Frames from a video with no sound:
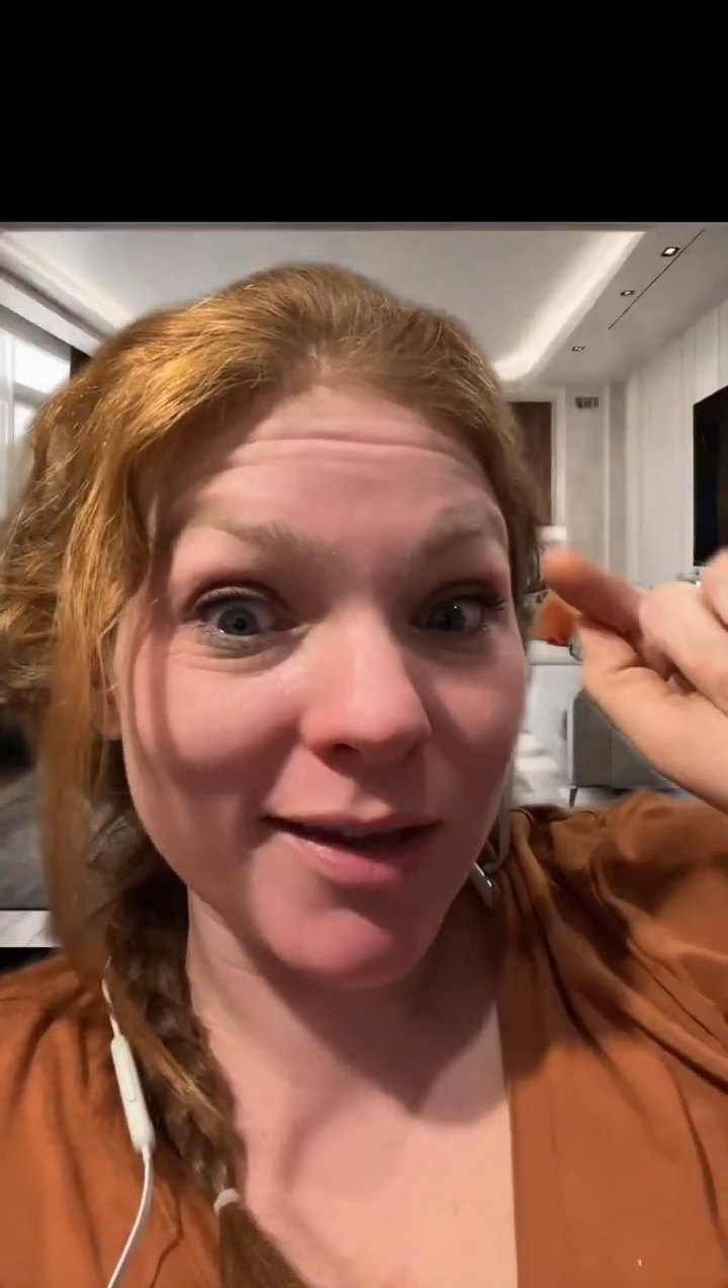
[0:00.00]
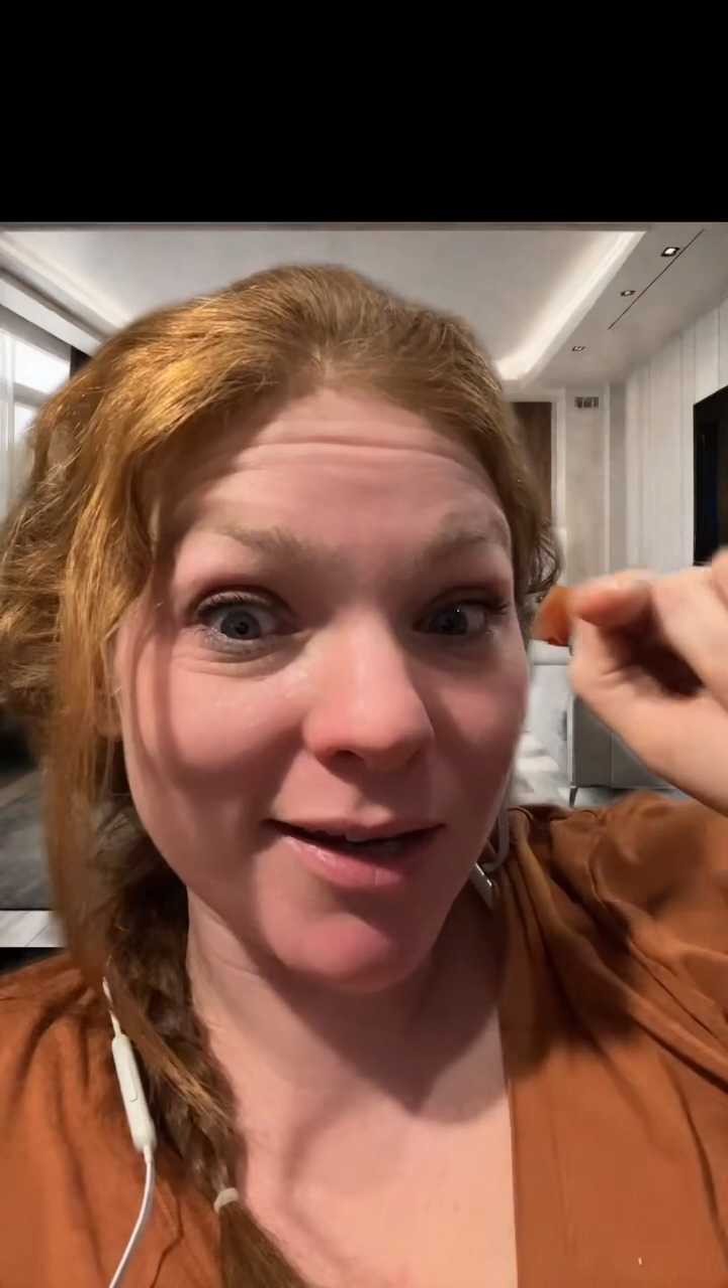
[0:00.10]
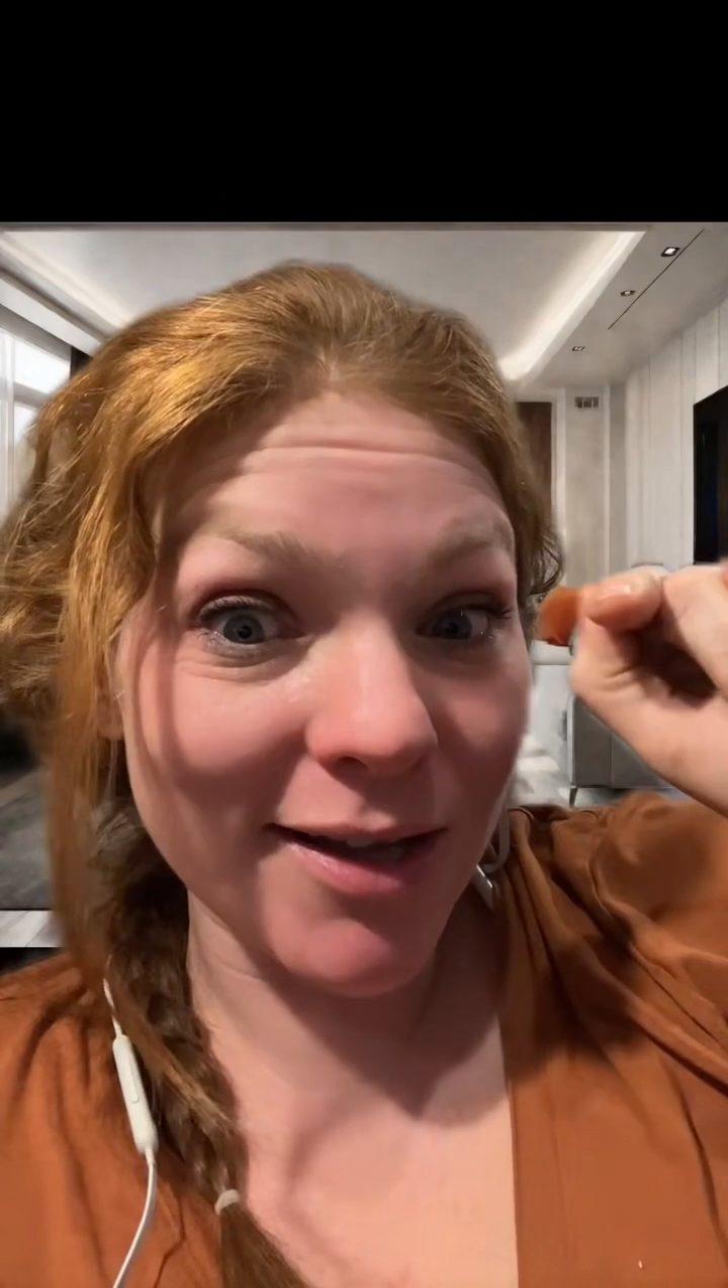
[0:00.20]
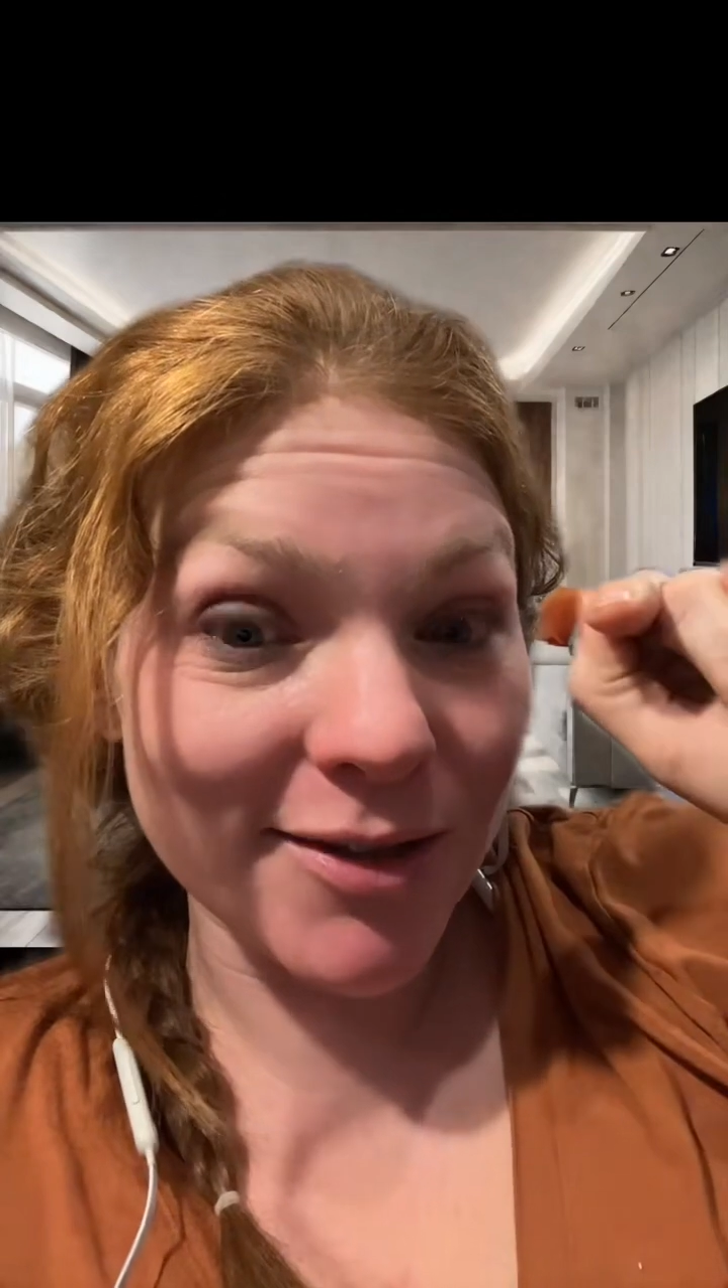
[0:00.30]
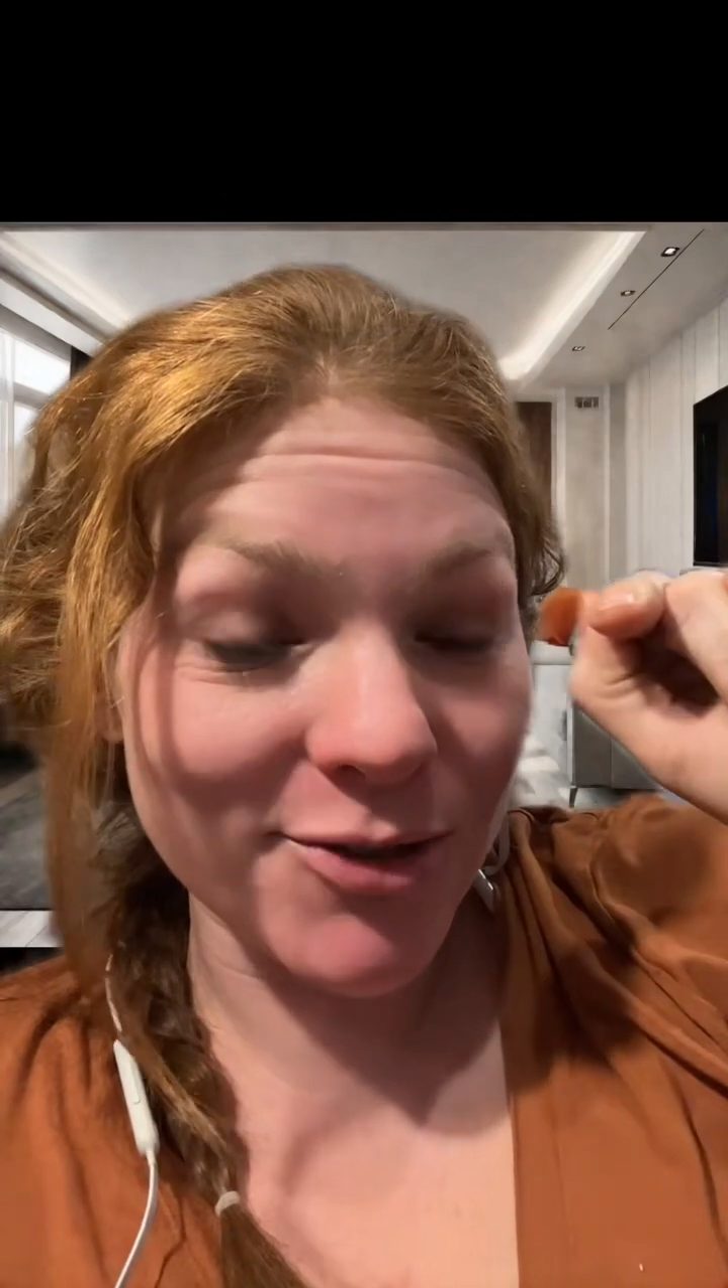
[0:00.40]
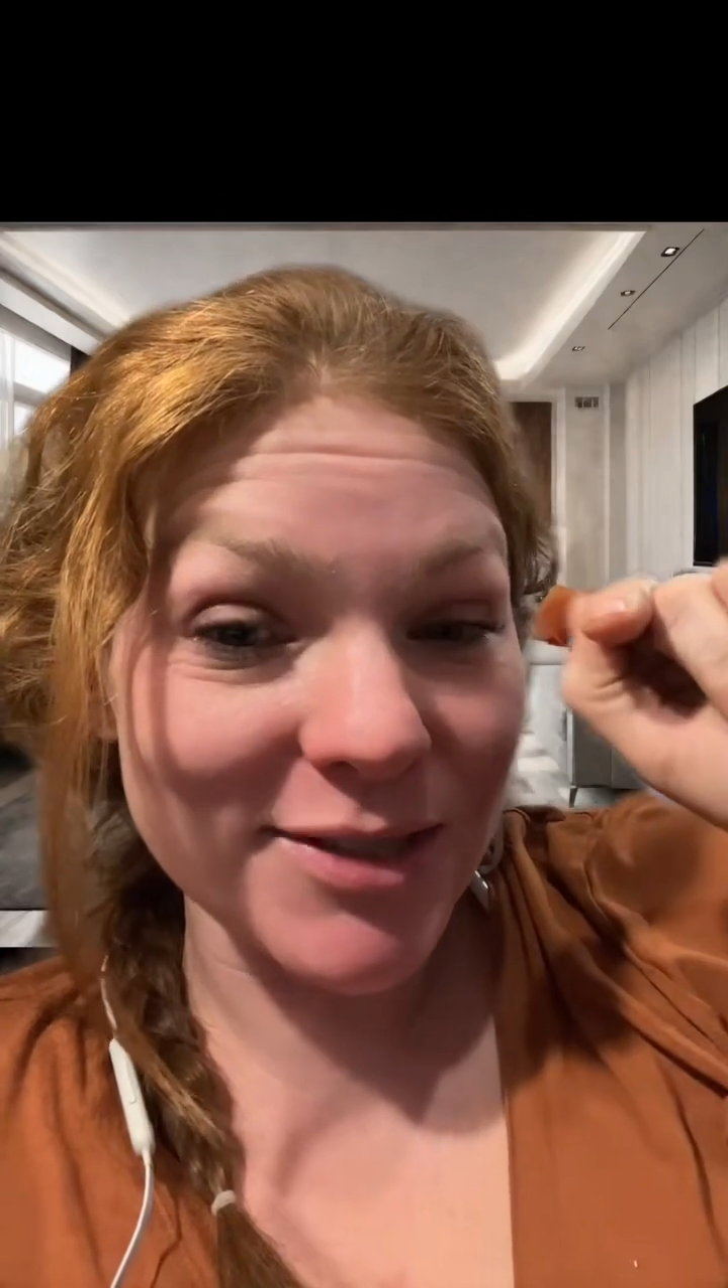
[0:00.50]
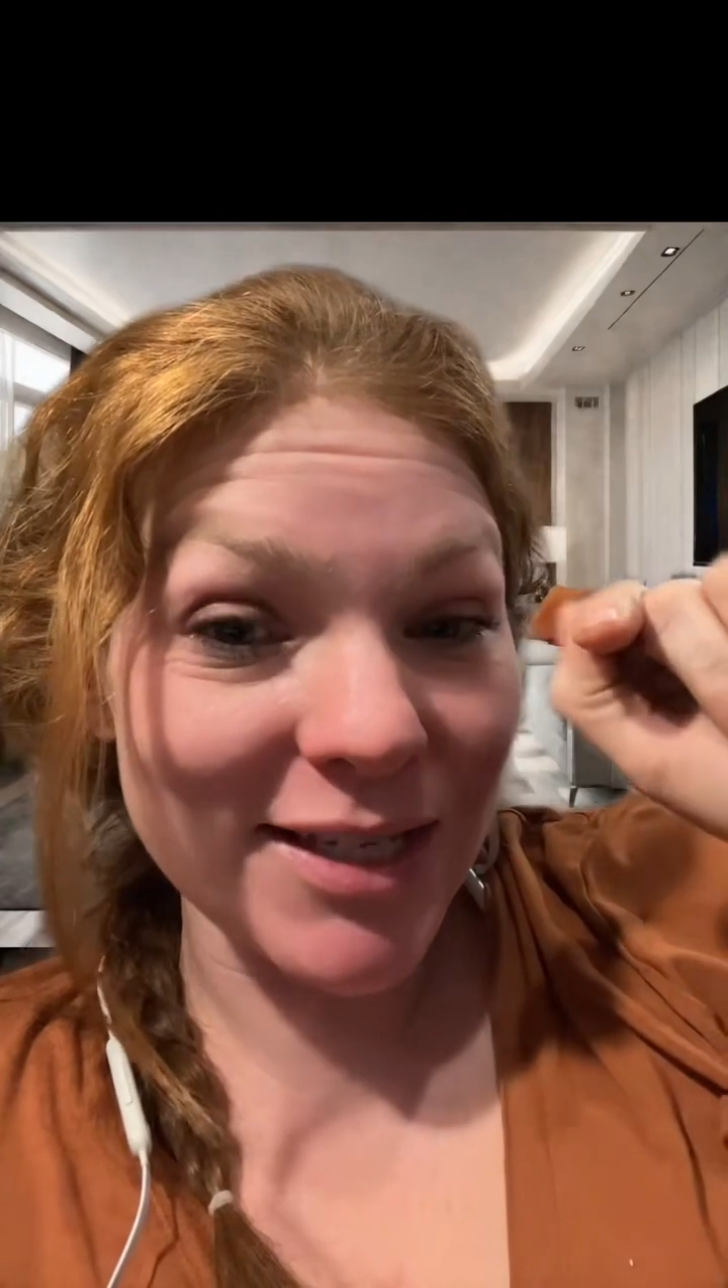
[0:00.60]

colors